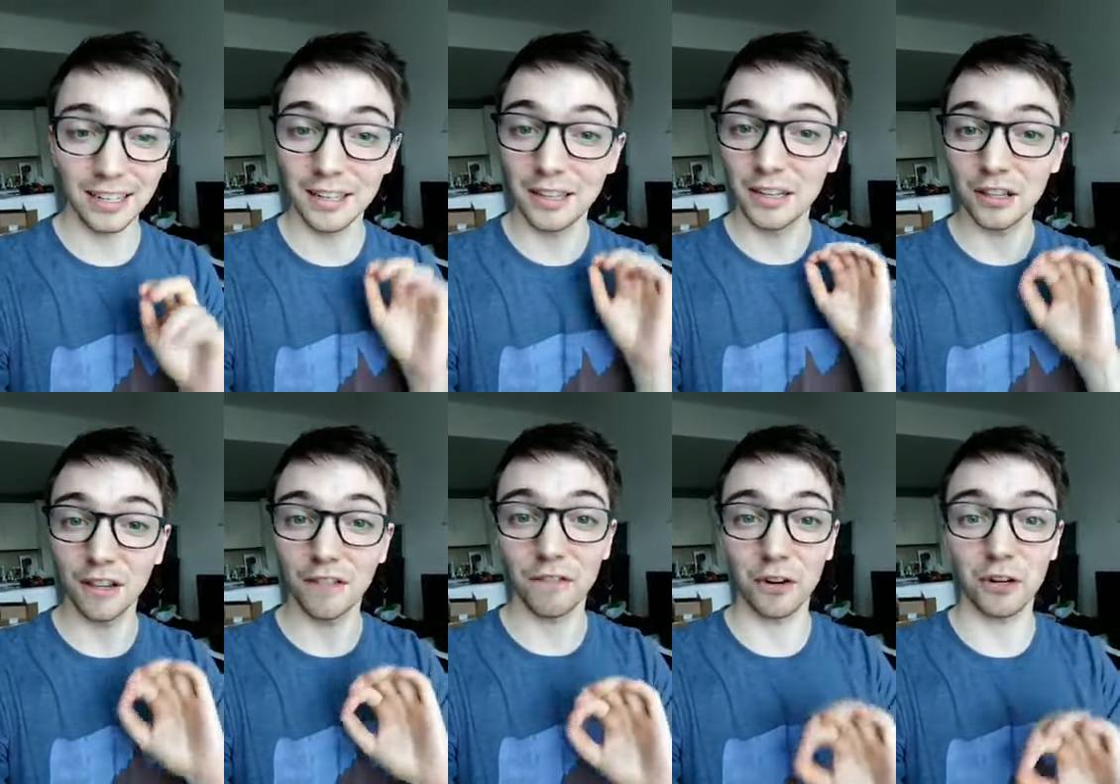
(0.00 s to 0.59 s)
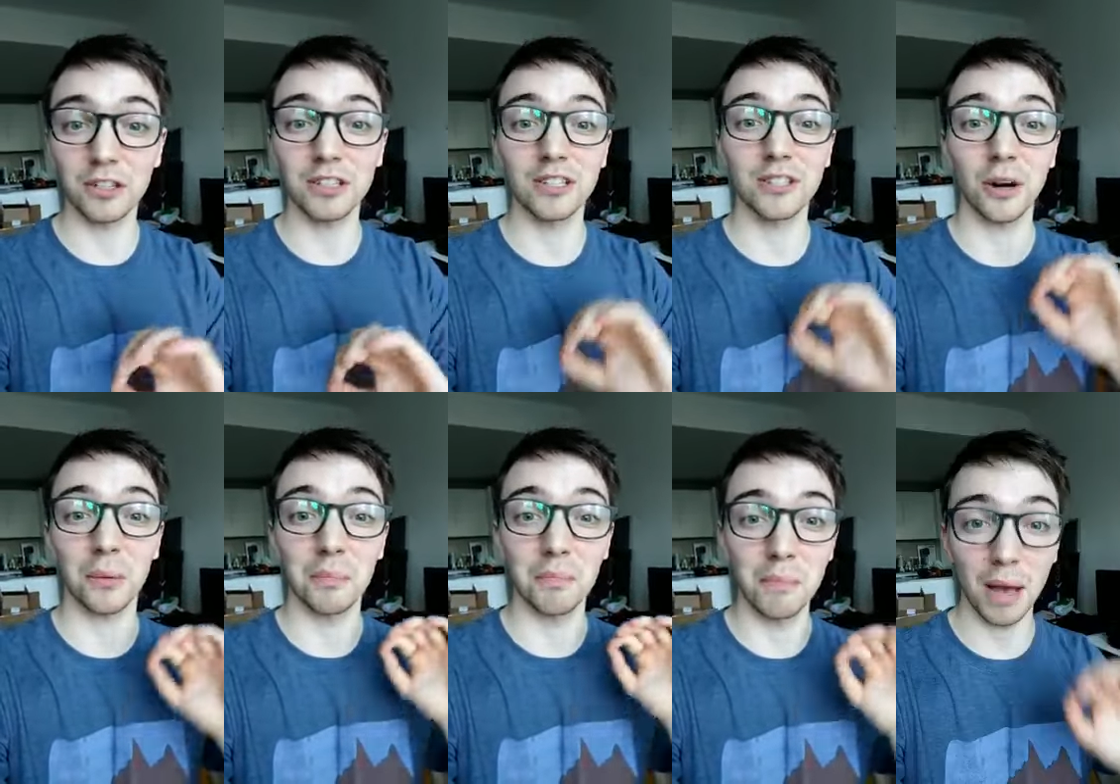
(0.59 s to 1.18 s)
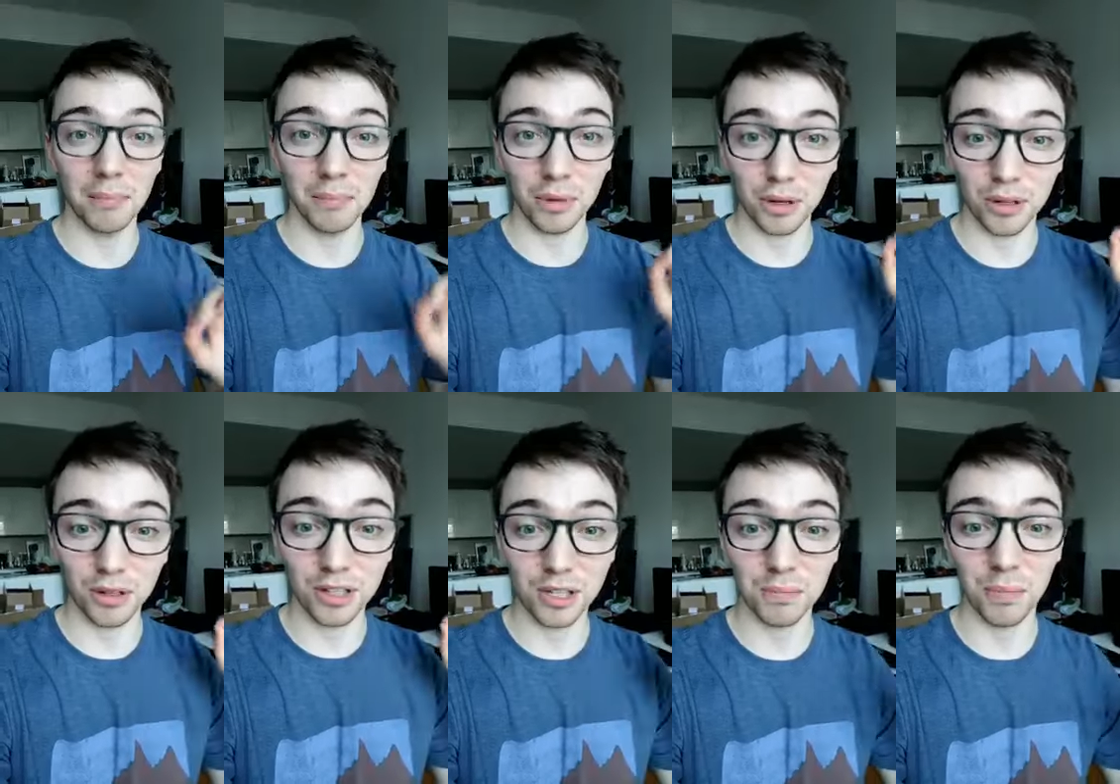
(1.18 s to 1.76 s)
The first is our member
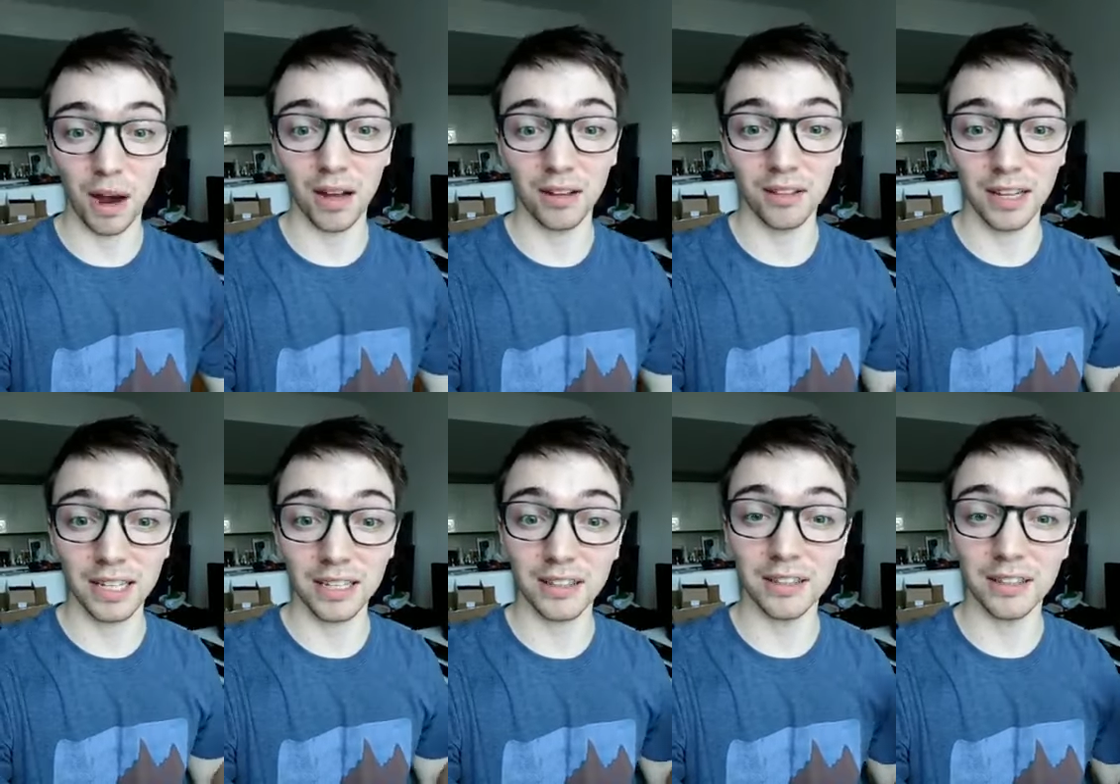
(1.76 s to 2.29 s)
spotlight